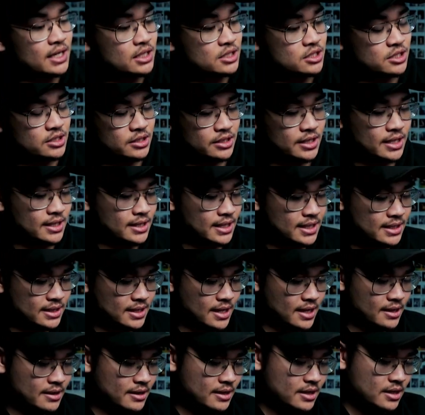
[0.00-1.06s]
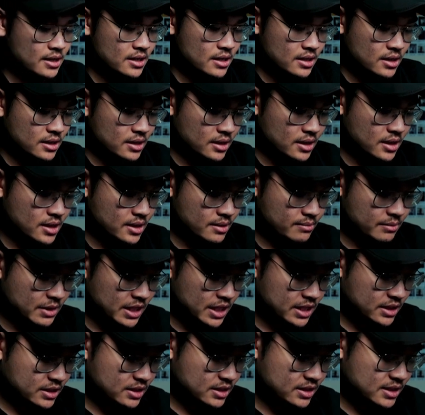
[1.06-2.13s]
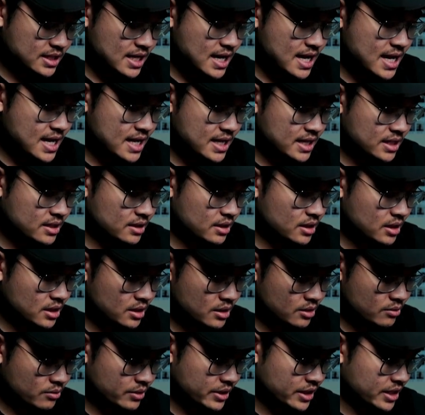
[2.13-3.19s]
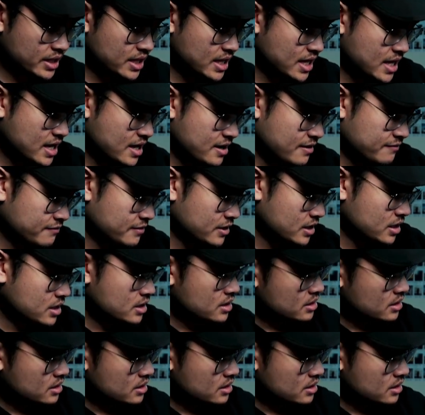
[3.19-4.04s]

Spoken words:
actually. I like that. Inside, we're gonna have